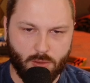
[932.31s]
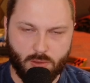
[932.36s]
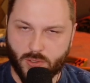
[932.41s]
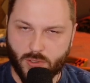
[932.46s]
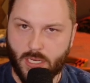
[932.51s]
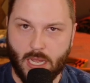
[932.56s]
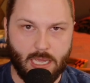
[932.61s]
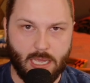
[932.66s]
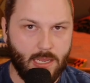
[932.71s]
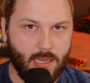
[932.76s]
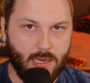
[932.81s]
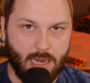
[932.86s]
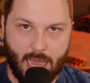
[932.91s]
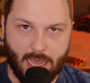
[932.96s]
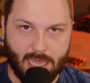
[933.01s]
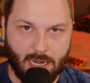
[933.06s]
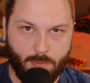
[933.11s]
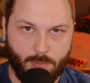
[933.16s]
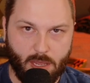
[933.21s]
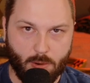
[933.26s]
There's not
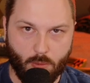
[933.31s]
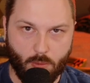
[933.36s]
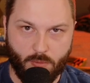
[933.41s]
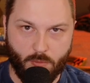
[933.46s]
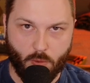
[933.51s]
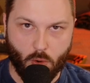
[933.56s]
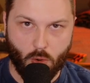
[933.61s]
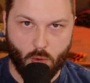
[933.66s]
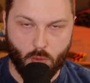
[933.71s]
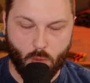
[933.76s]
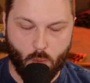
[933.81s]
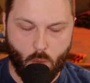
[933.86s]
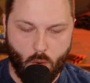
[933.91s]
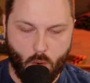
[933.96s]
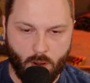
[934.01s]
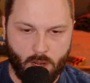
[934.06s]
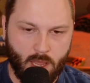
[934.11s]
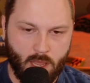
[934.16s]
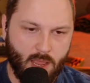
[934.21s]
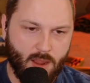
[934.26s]
going to be a referral
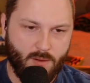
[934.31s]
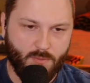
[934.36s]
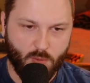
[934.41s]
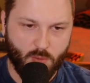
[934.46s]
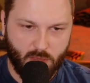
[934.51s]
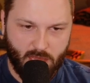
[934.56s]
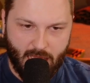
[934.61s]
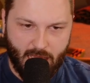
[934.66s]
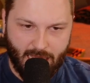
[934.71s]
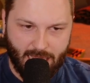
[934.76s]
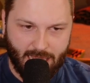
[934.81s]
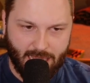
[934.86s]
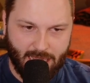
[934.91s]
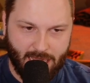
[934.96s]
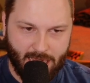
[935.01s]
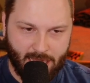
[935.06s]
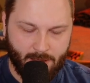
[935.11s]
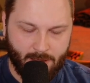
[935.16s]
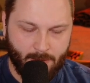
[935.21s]
reward for the IAE.